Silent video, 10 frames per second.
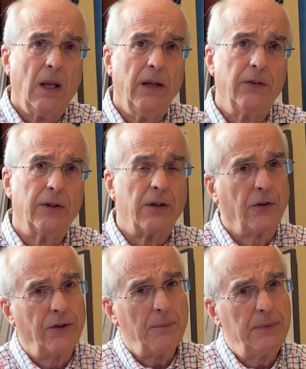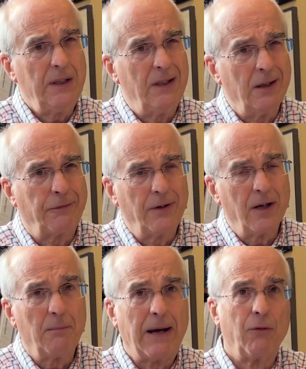is that there's something different
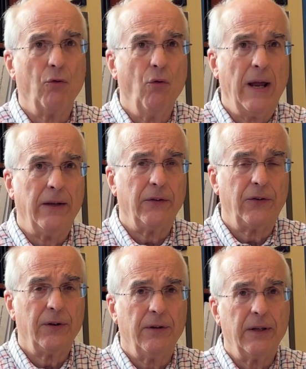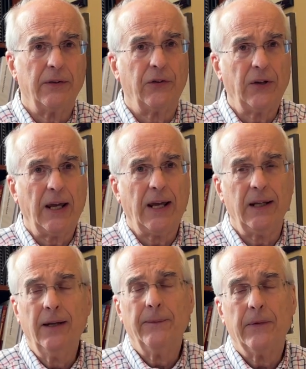about rents than, say,